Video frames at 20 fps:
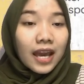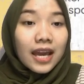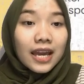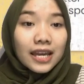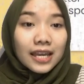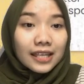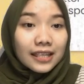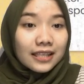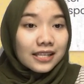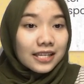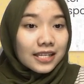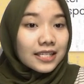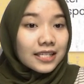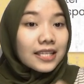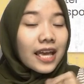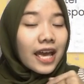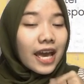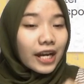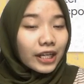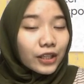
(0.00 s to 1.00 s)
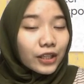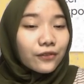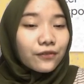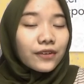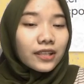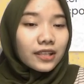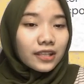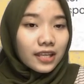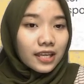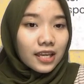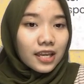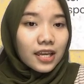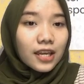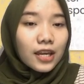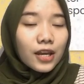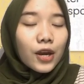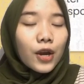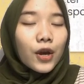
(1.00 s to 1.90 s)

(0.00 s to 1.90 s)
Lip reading: In this activity,